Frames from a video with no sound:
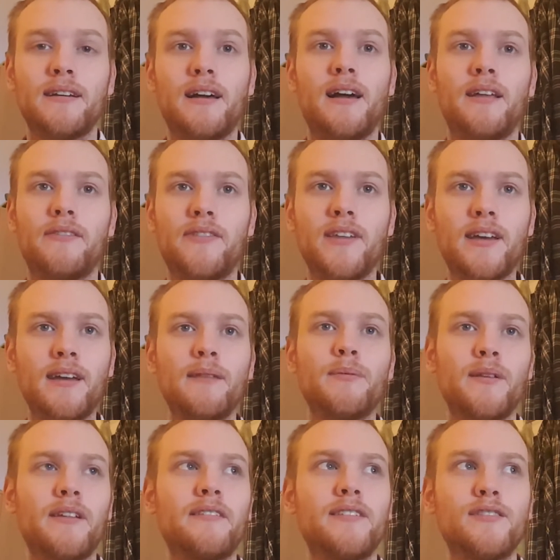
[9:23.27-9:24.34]

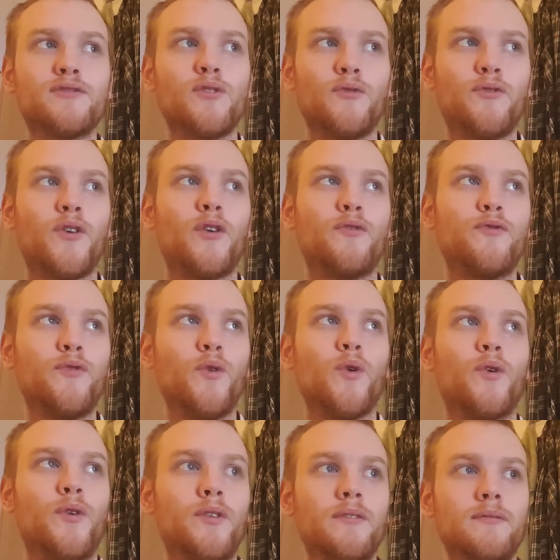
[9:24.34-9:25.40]
I've seen so far
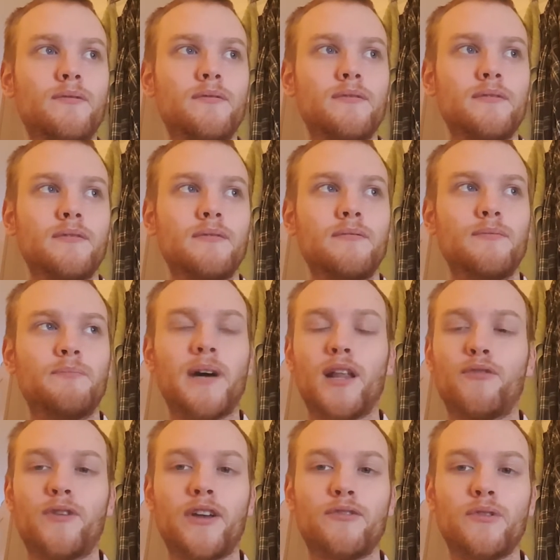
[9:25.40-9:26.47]
for
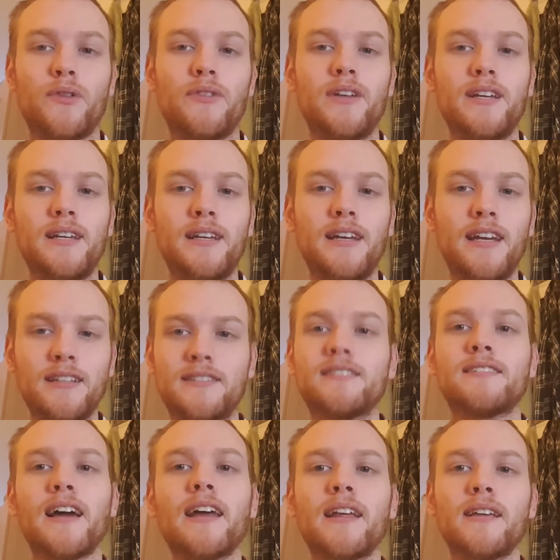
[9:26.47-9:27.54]
Battle for Azeroth is
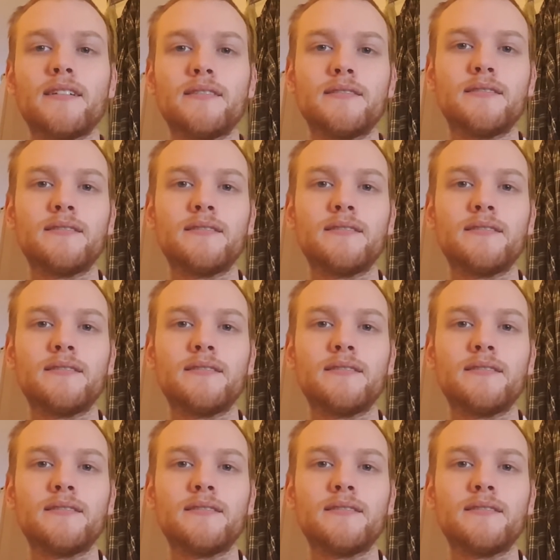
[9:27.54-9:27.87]
exciting.